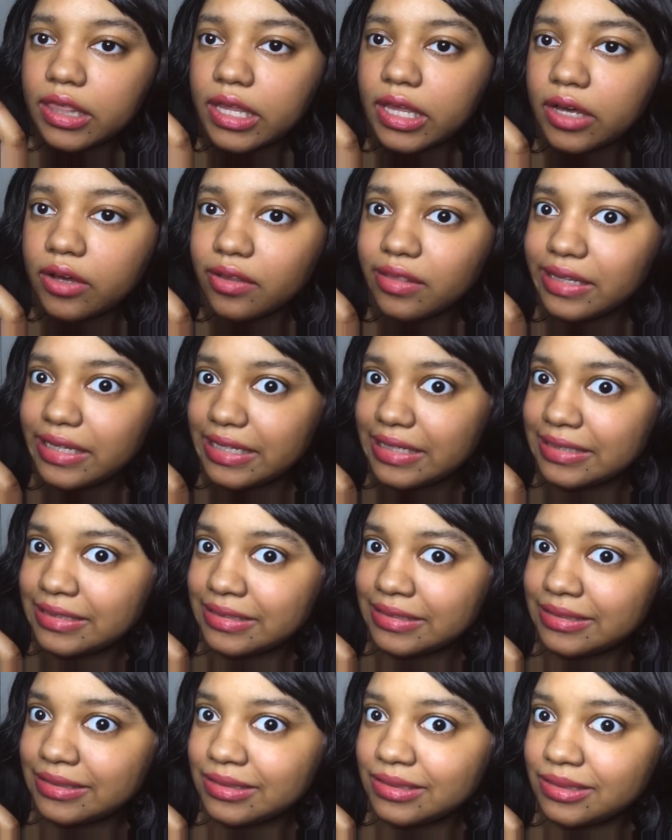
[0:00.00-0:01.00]
on the
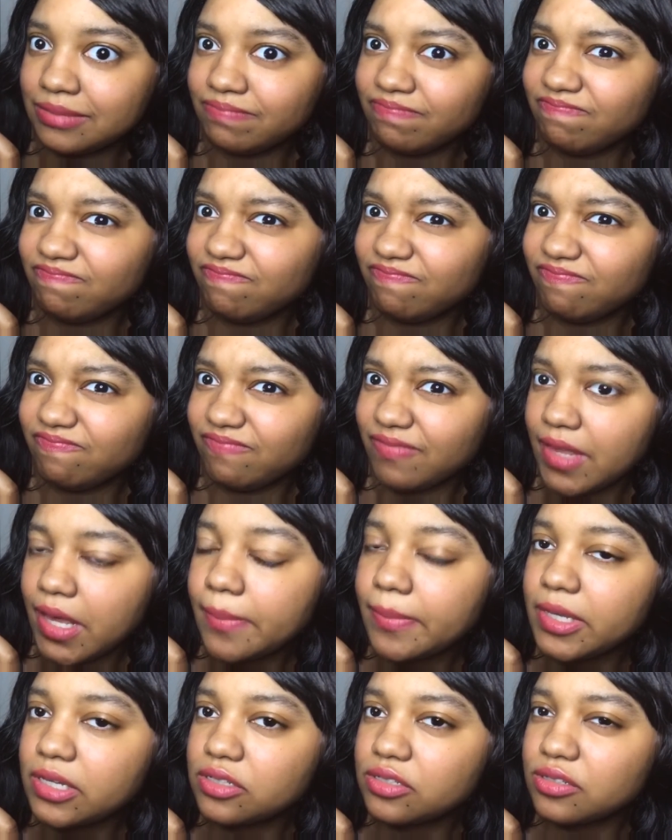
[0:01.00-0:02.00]
ends. I'm
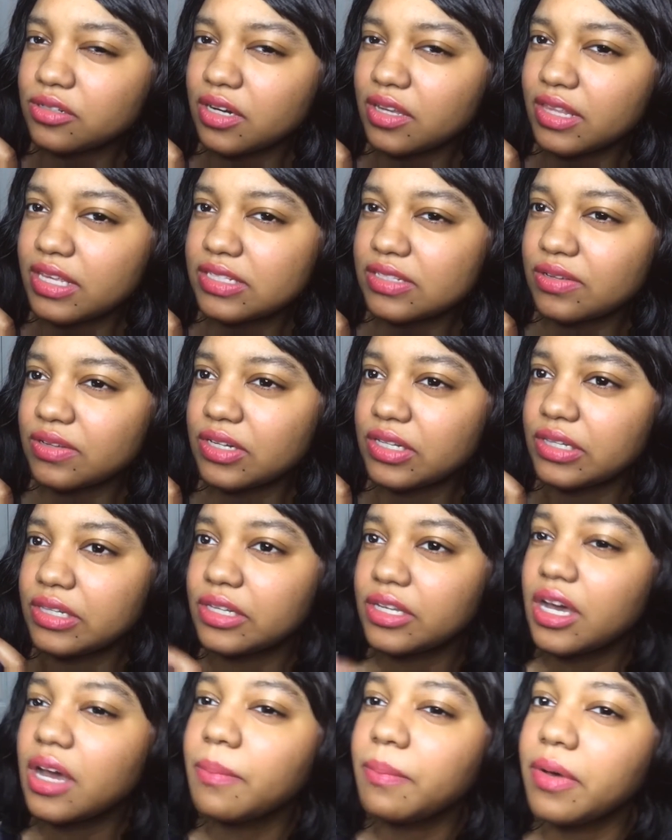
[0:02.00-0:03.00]
not sure how that's going to
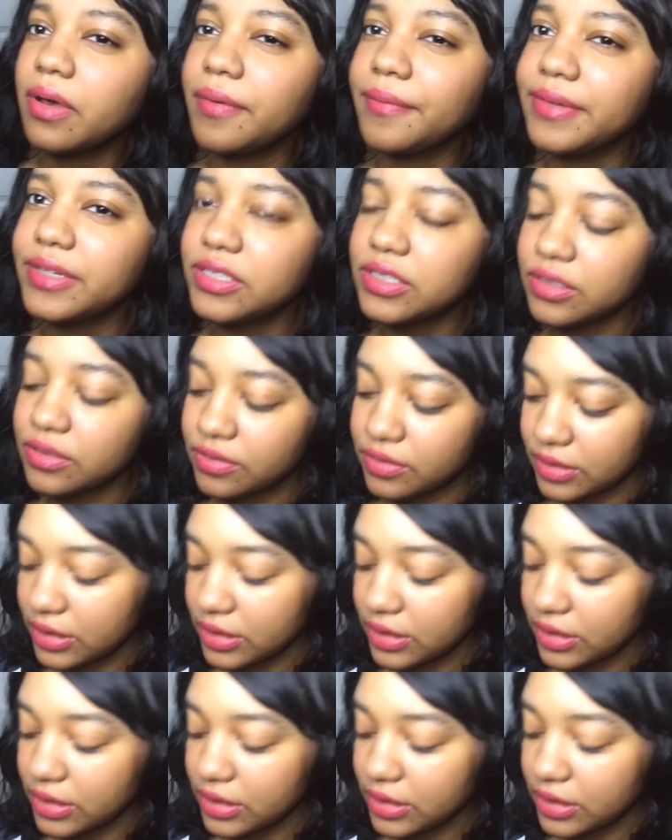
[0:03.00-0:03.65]
look, but we shall see.